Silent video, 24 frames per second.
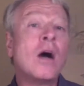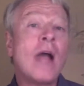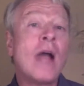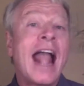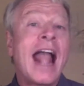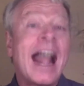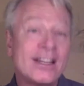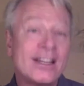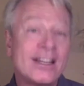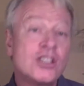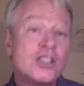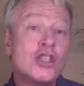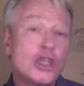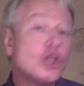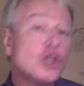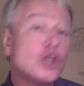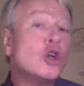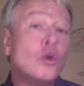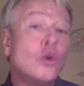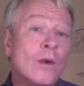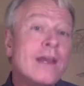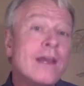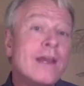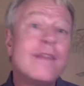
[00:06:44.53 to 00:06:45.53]
had to
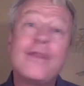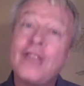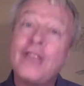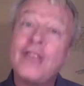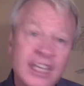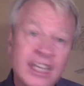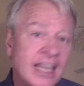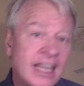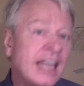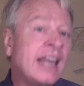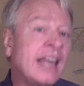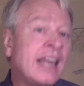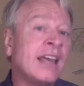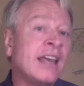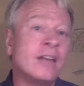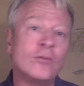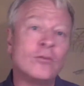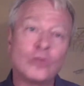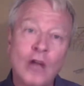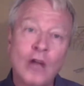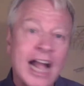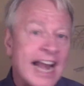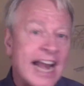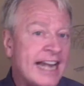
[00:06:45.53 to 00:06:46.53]
do with thinking and
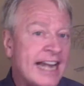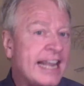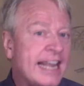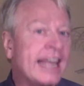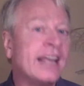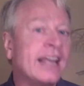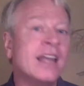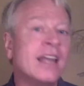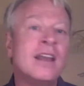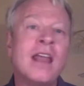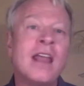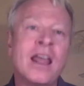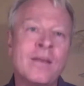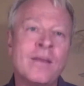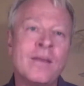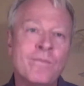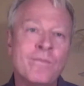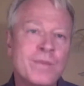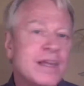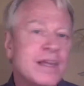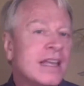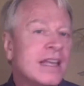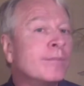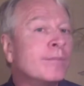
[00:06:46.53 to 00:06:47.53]
writing and
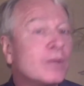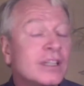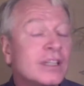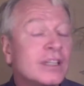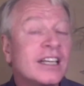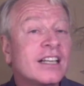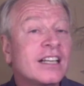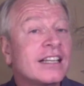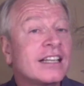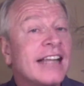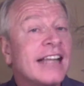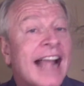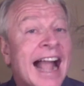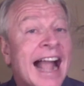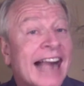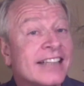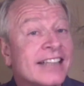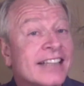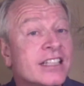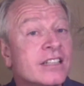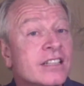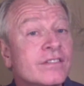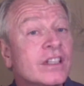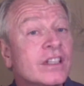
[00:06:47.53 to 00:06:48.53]
being politically
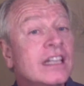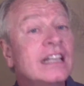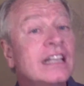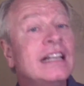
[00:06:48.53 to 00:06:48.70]
active.